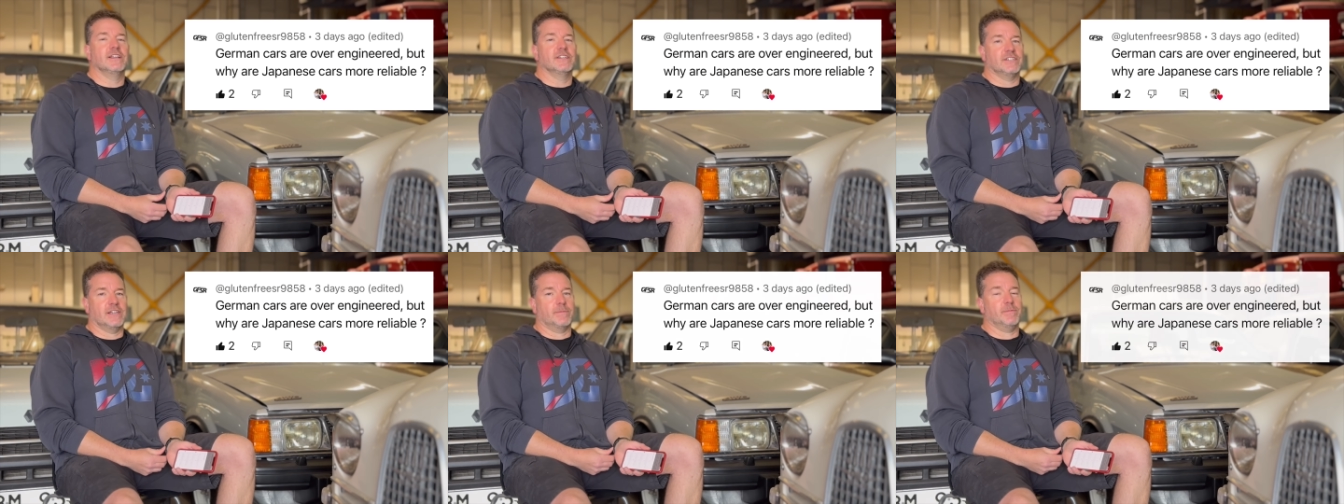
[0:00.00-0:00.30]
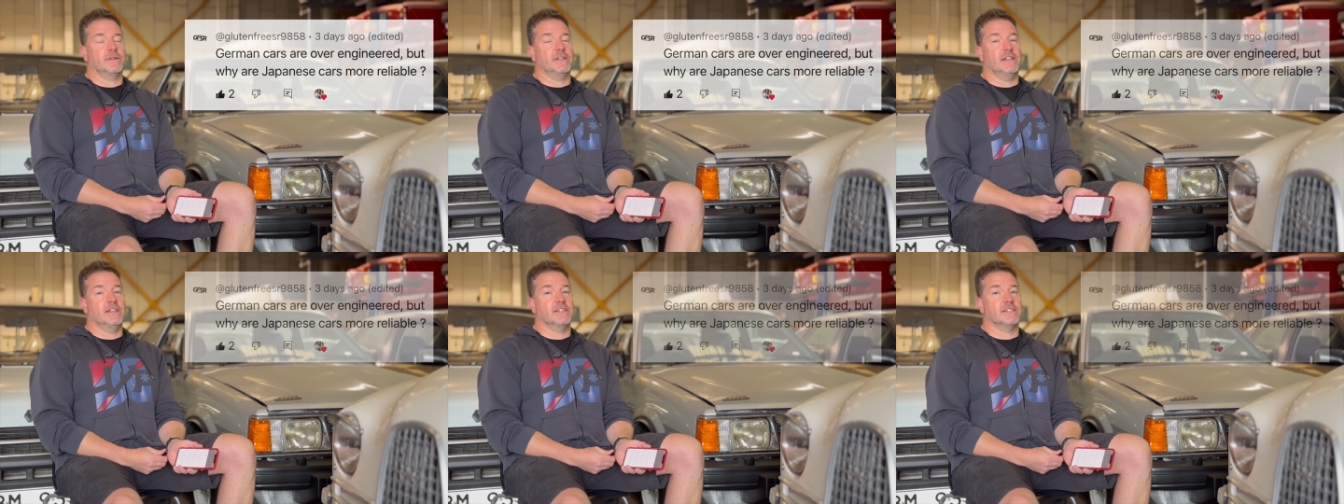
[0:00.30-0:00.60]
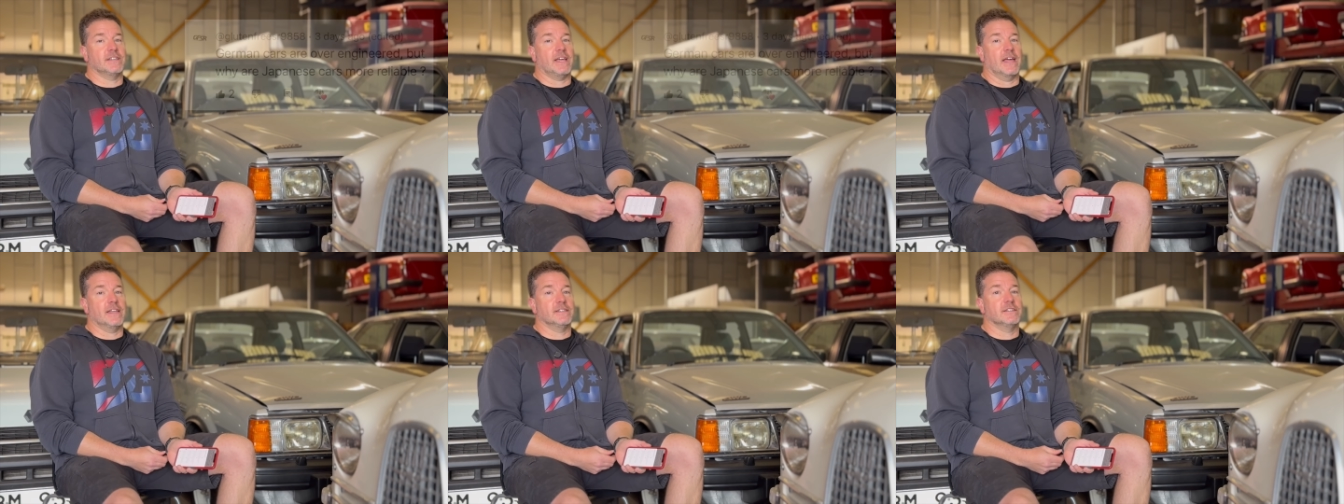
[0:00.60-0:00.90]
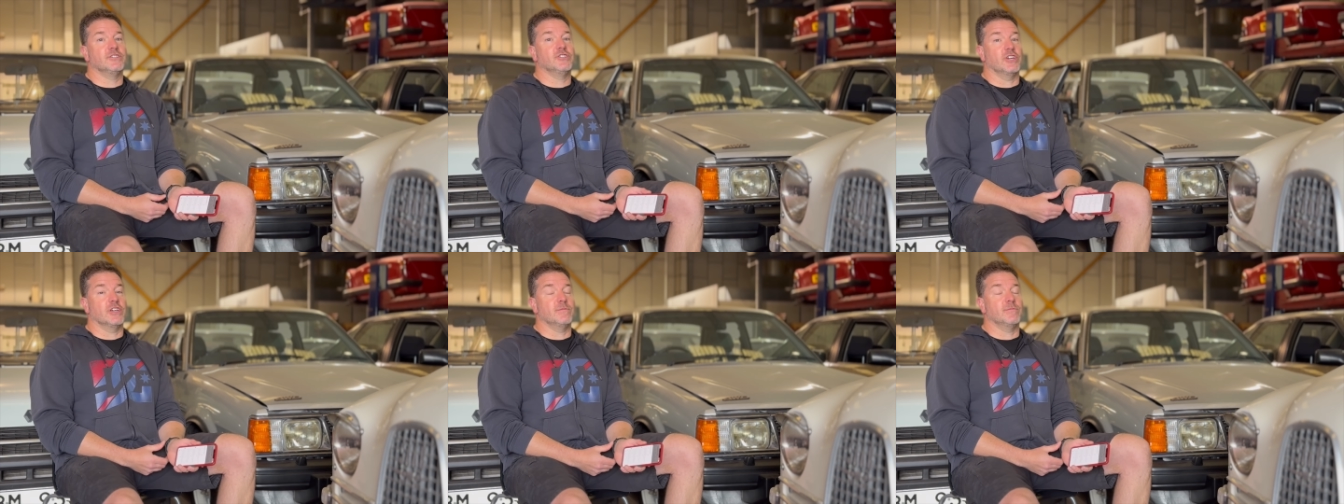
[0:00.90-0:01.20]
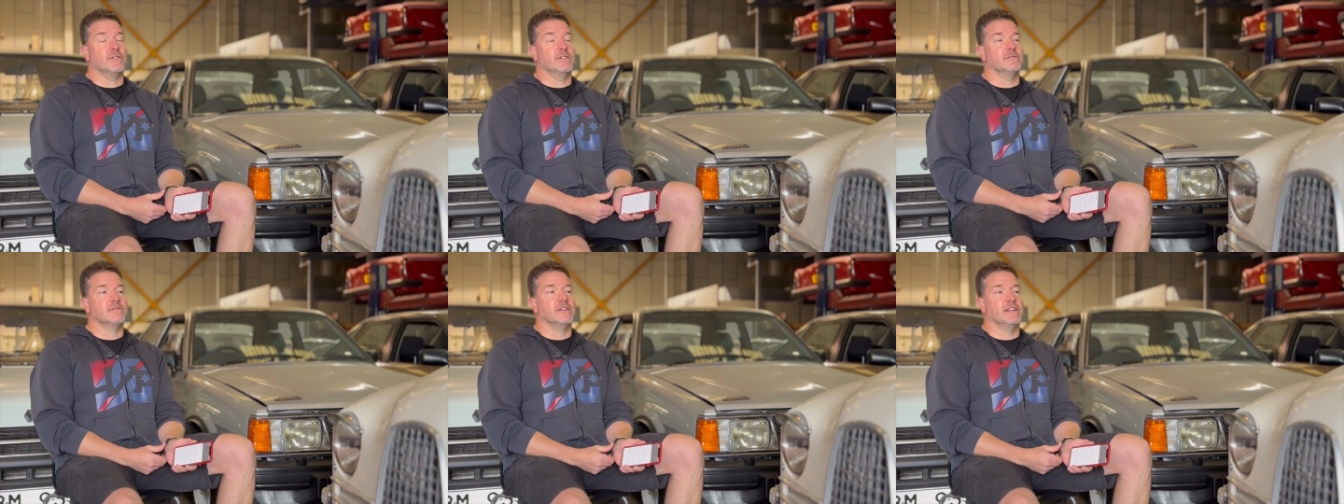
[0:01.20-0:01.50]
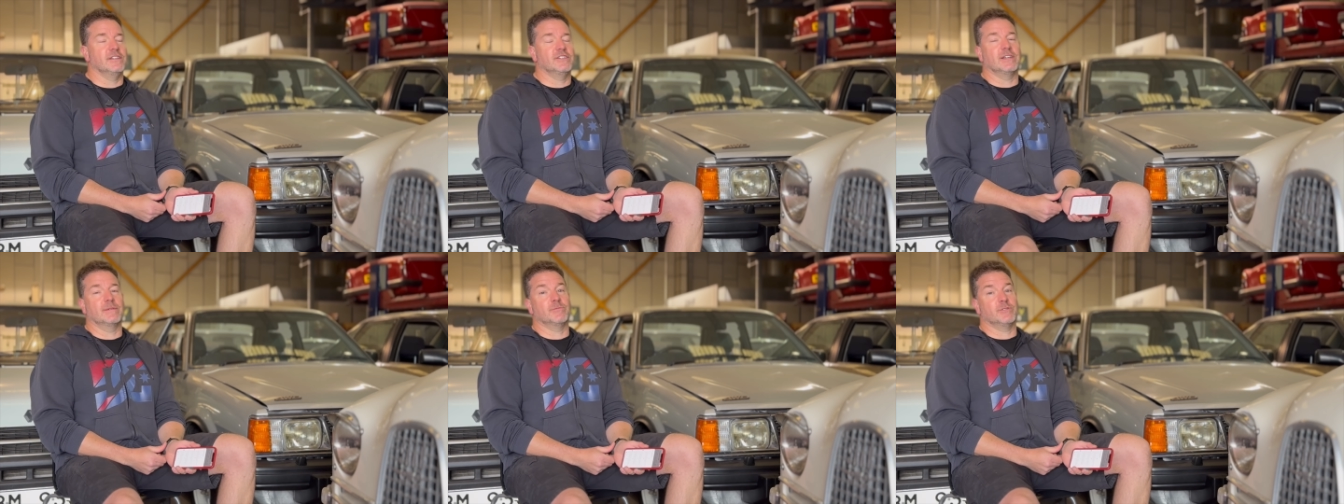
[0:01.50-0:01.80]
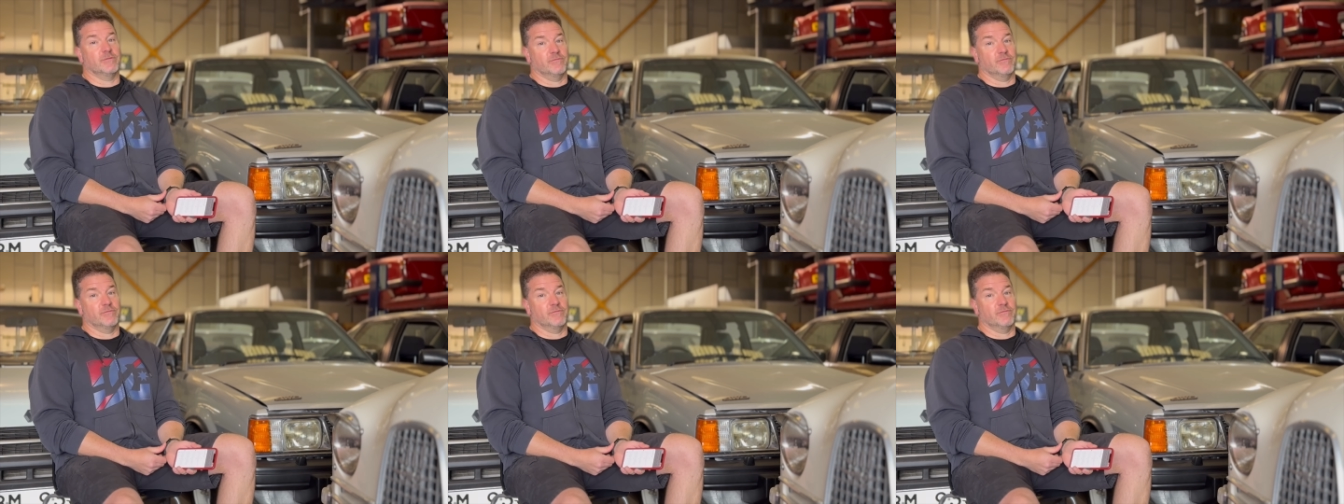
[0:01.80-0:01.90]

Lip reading: Japanese and German, in terms